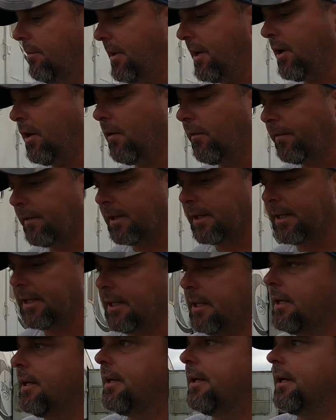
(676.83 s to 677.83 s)
But hopefully
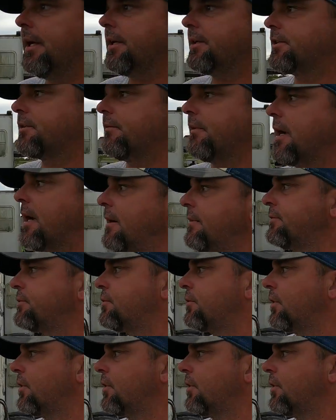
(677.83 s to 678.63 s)
it survives,